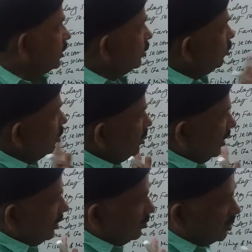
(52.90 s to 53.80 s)
Don't
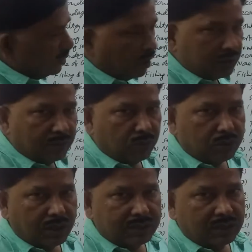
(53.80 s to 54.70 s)
try to read on the
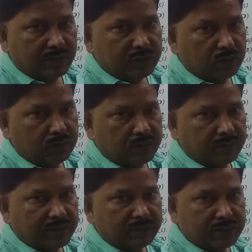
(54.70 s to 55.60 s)
board, otherwise you will be
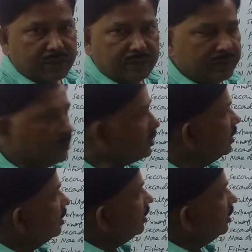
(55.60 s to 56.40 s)
very much confused.